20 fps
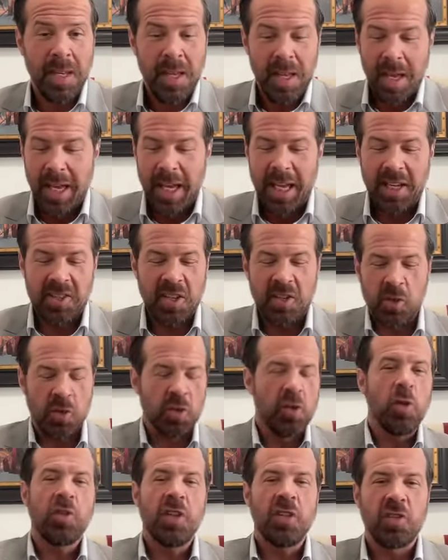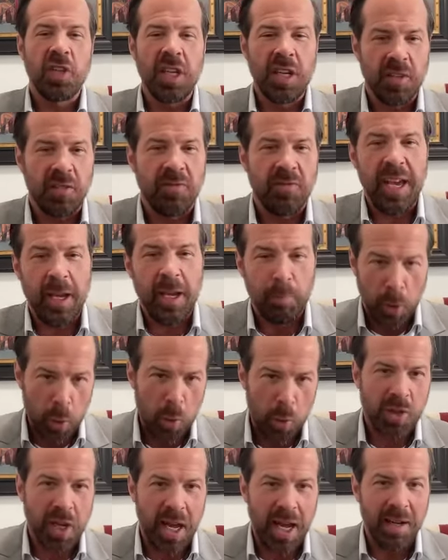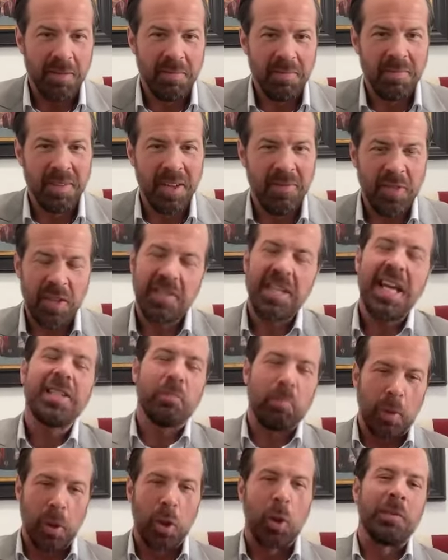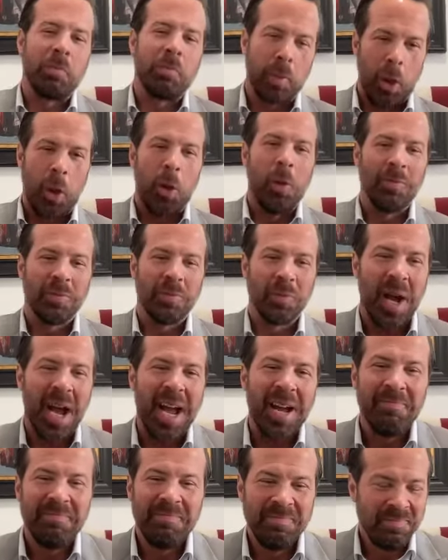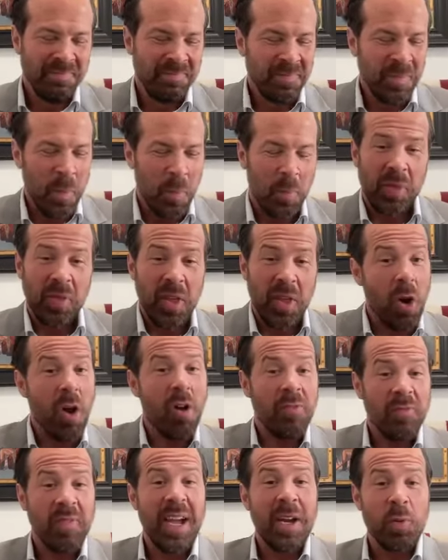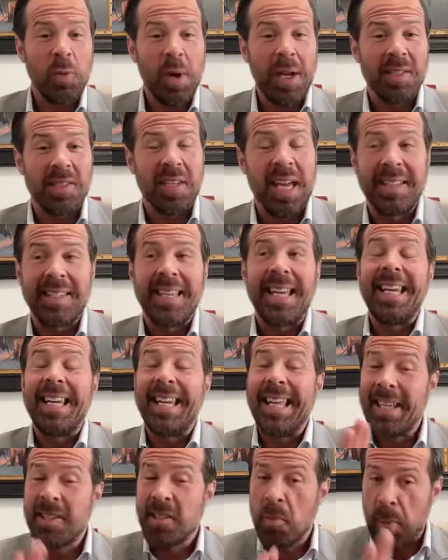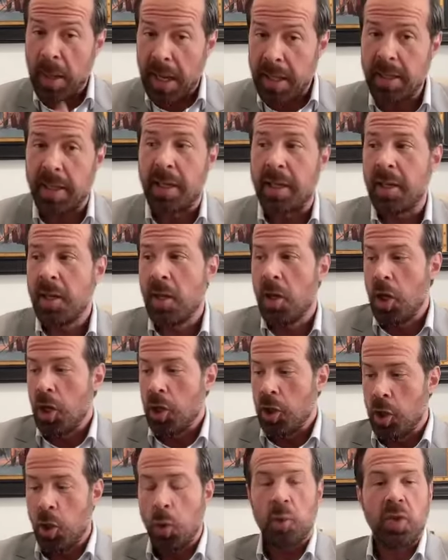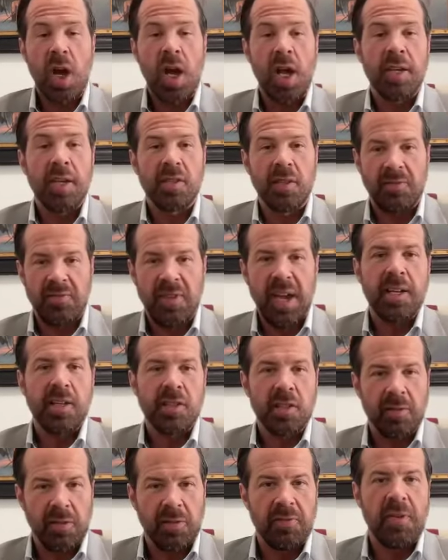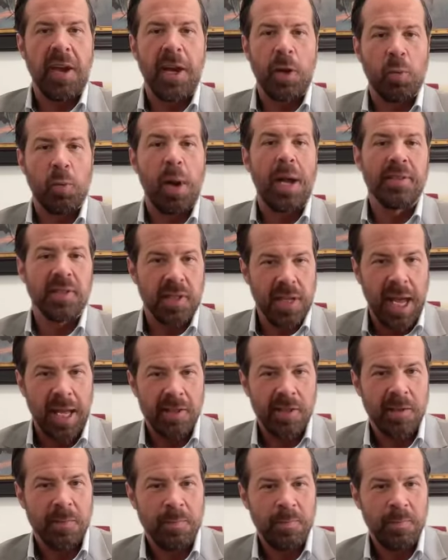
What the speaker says: He says there's no such thing as a fake blue state. If the state's blue, it's blue, right? But there are fake red states. And in his opinion, Utah is the fakest of the fake red states.